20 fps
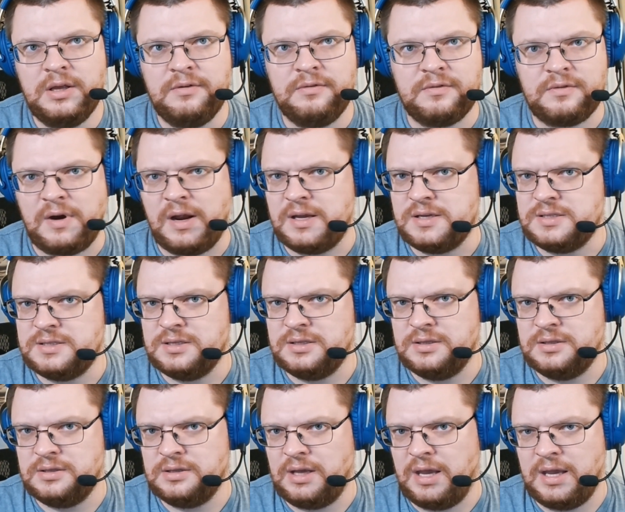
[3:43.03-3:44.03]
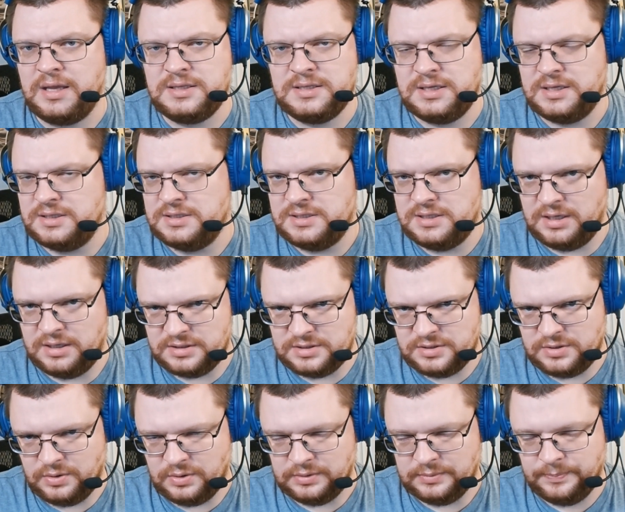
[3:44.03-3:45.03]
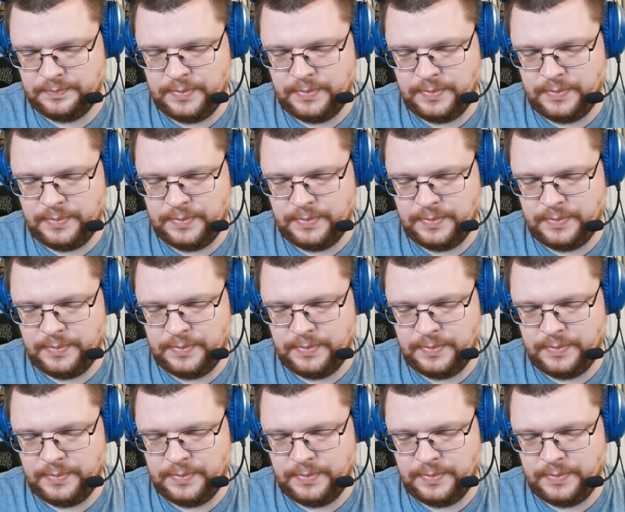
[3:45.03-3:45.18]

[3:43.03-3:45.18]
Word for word: Verizon, AT and T, and so on.